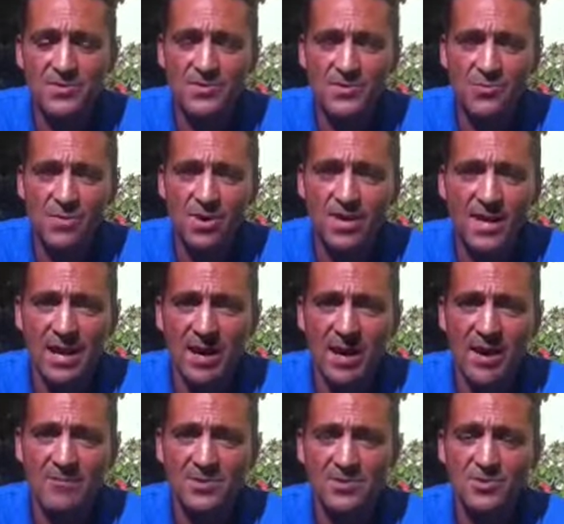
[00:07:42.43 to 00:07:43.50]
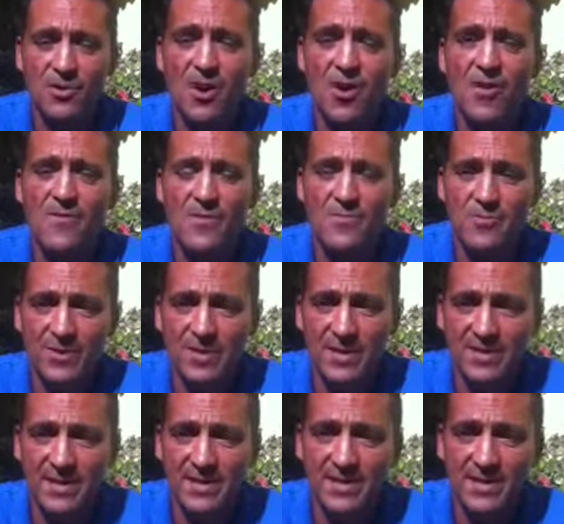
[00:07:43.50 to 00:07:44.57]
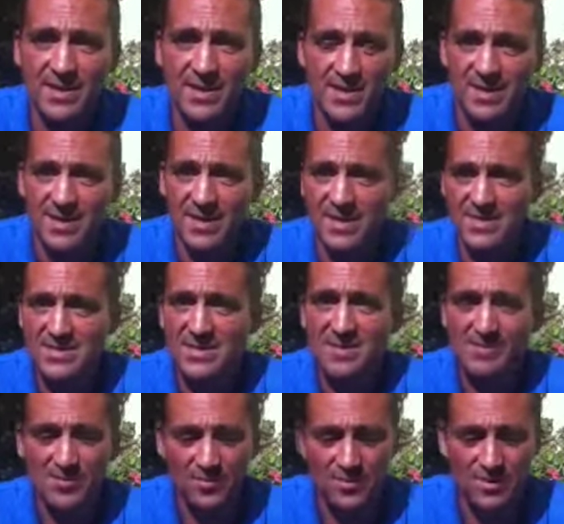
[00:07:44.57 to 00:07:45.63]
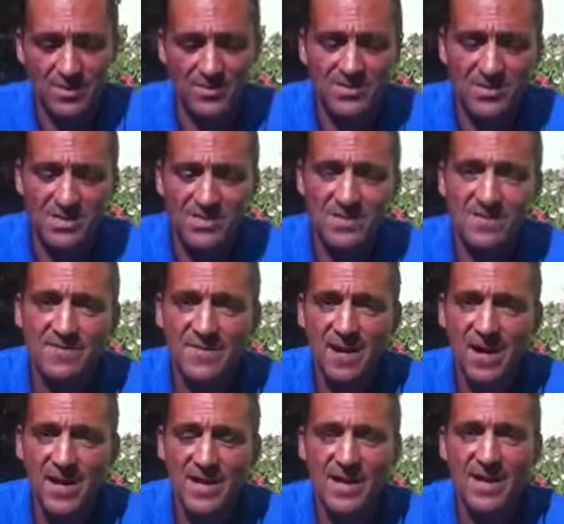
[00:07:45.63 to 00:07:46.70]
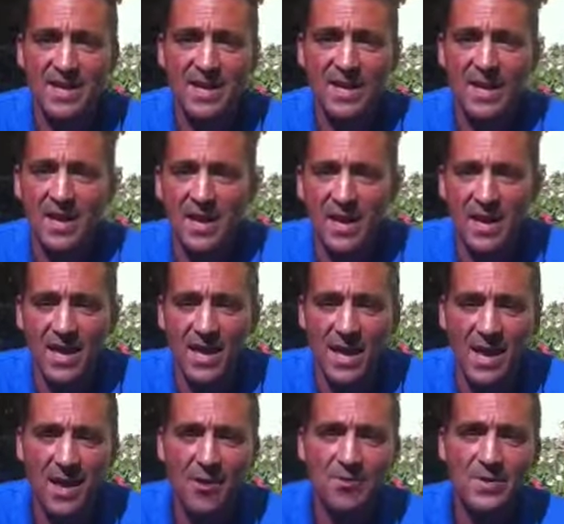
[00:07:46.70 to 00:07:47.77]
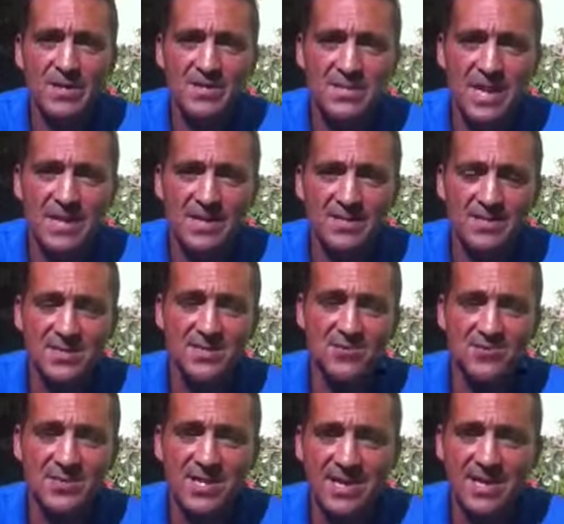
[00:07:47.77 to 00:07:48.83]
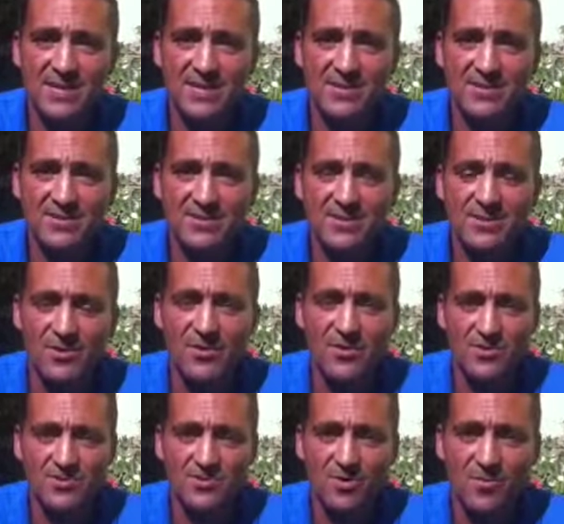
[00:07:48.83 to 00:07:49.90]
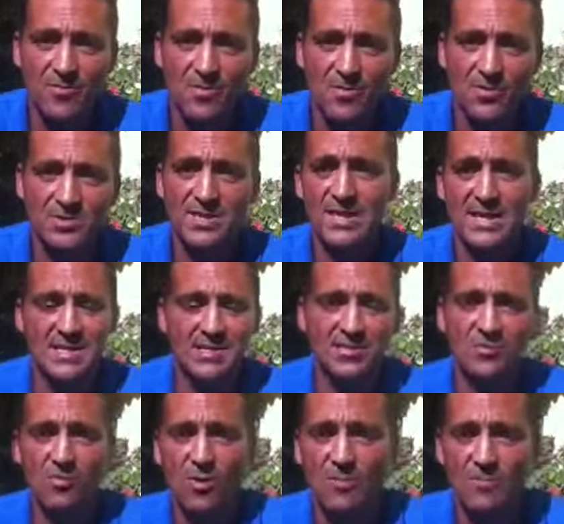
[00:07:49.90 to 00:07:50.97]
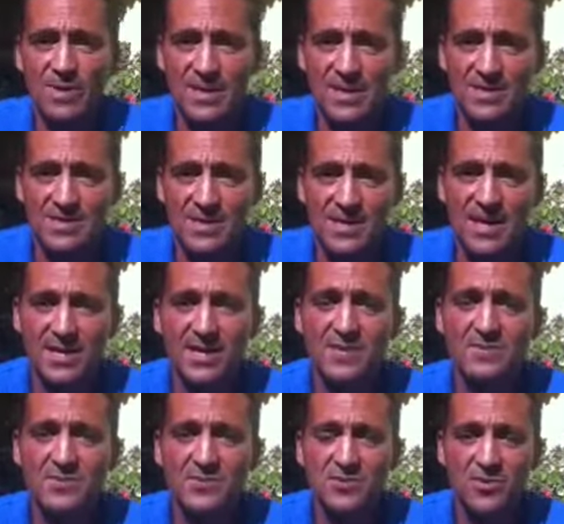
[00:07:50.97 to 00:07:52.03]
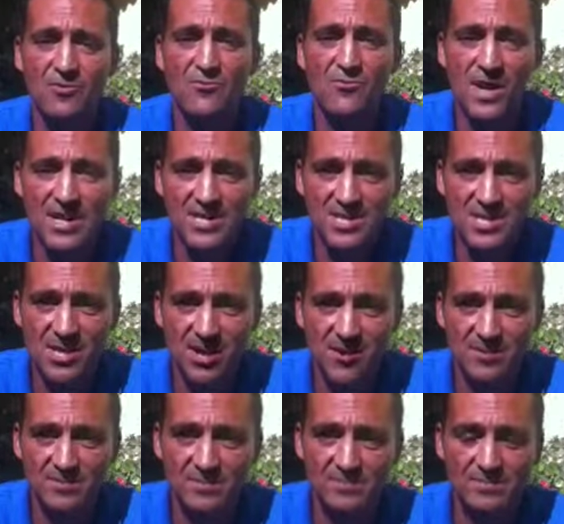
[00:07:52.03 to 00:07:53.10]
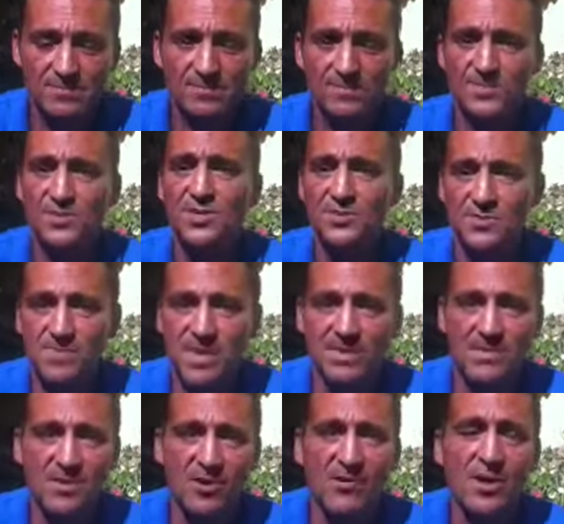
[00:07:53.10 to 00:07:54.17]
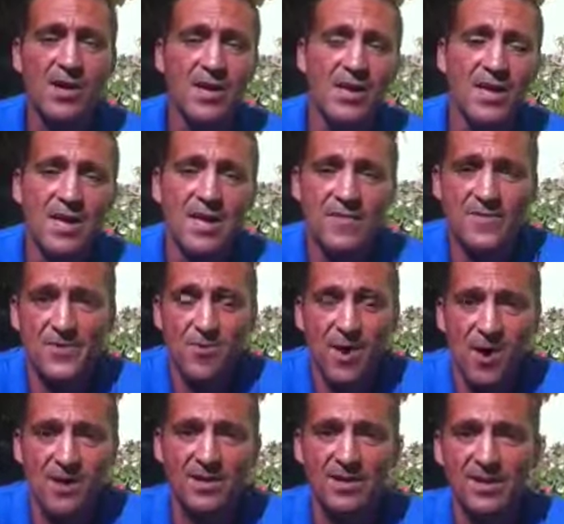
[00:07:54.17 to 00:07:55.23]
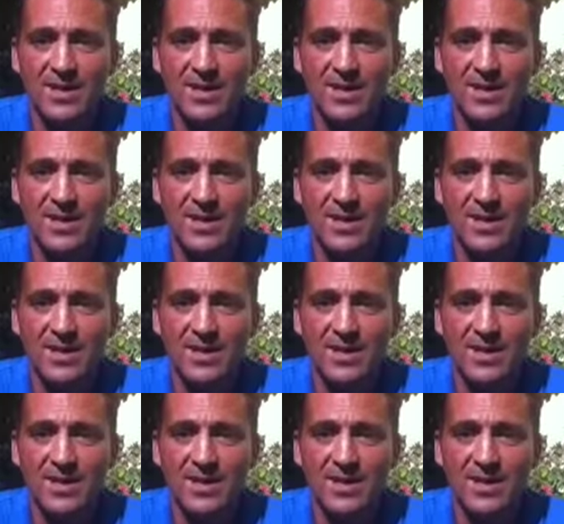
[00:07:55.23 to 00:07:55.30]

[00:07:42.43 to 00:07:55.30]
to work out how much you're over breathing, it's simple. You just divide how many seconds you did on the controlled pause into 1 minute, and that gives you your ratio. Excuse me. So if you are